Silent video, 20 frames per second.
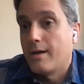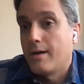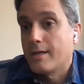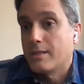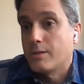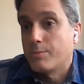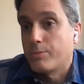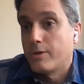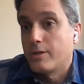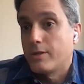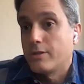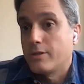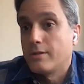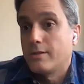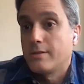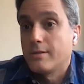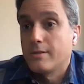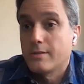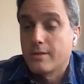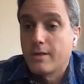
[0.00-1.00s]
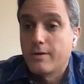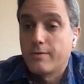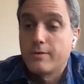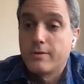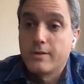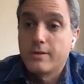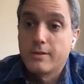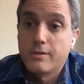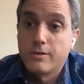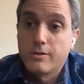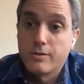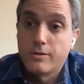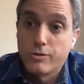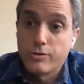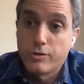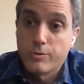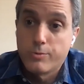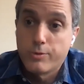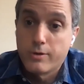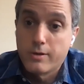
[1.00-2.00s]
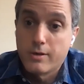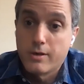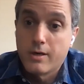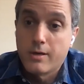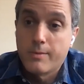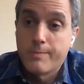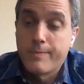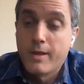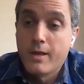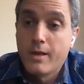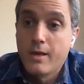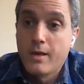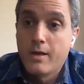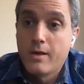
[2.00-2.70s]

exploration, discovery, and drill program